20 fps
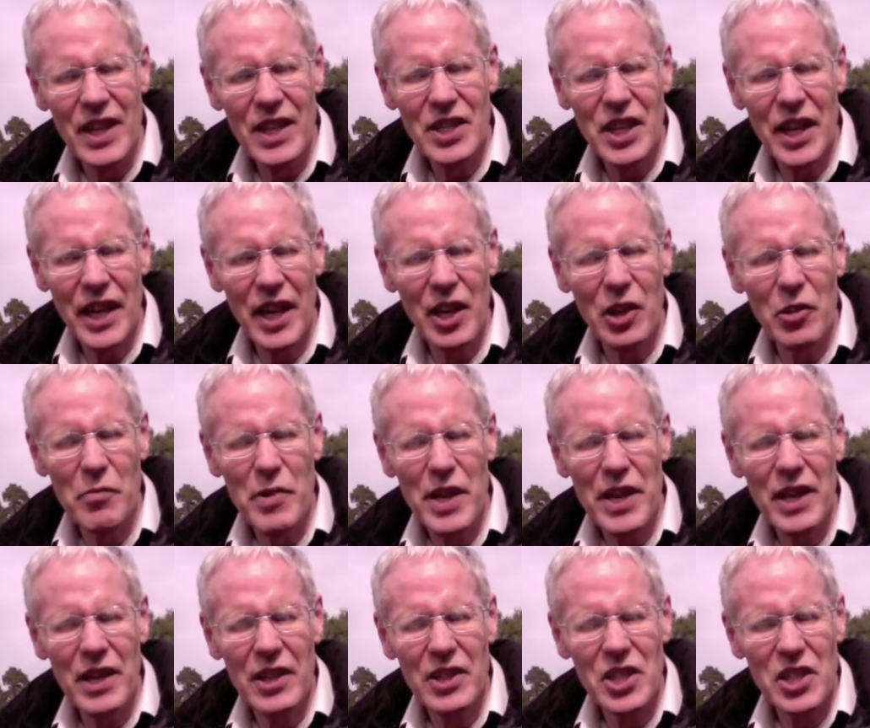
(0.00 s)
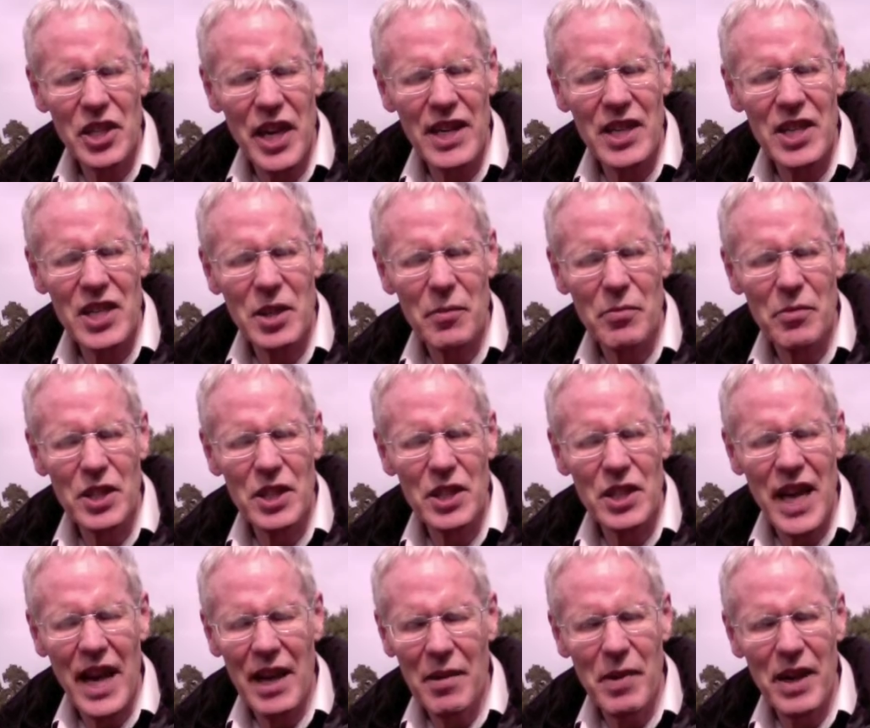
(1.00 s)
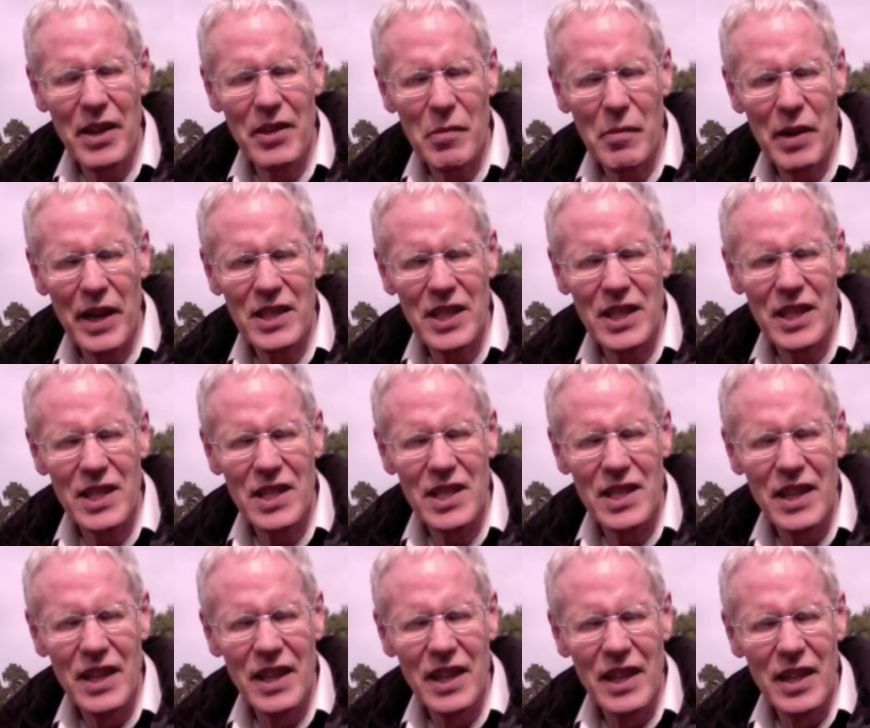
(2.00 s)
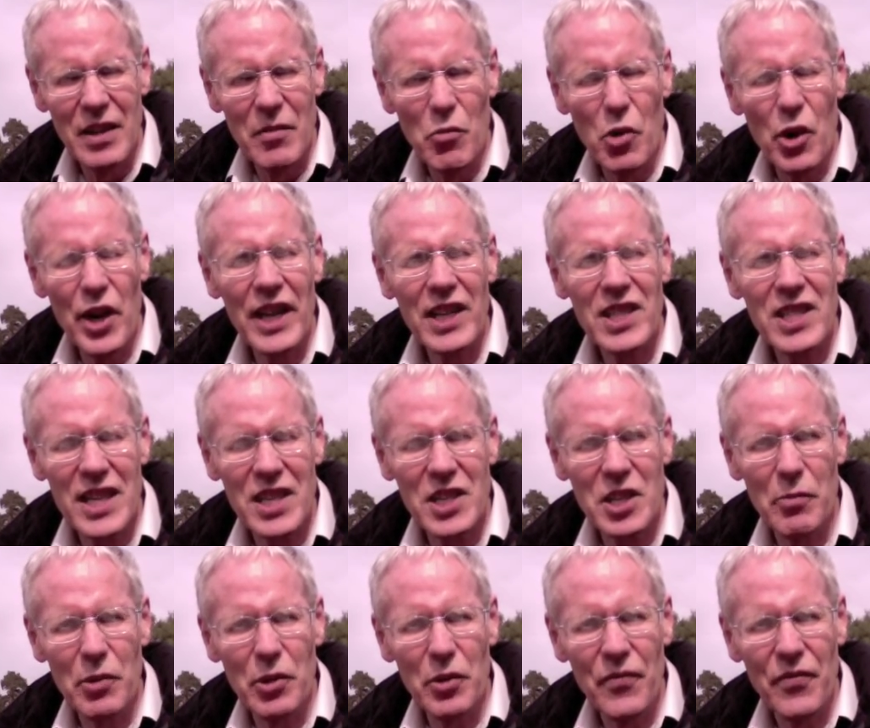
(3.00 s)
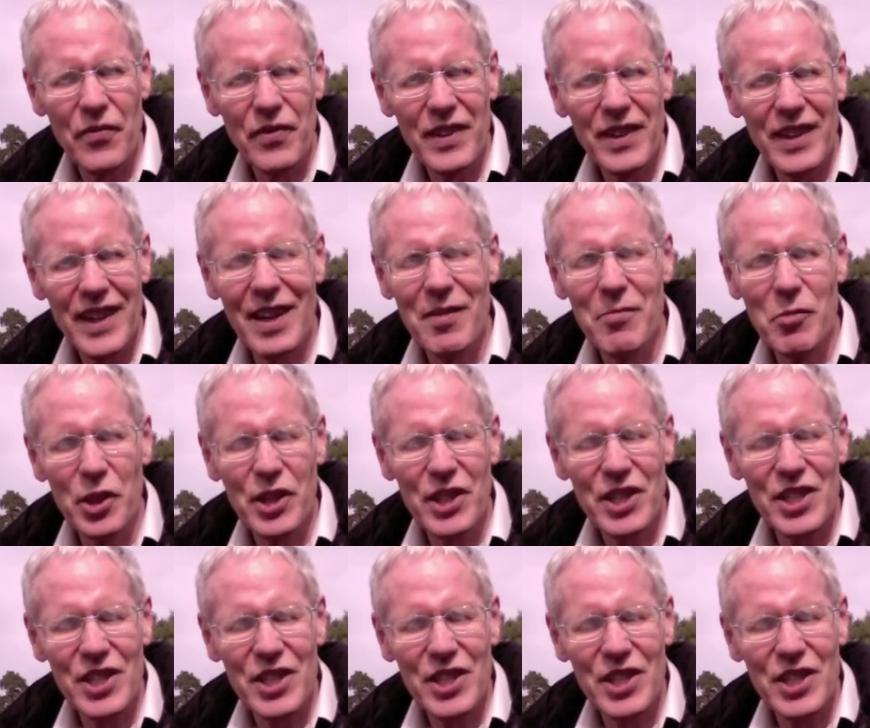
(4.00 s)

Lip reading: to help make our science subjects and mathematics more accessible and more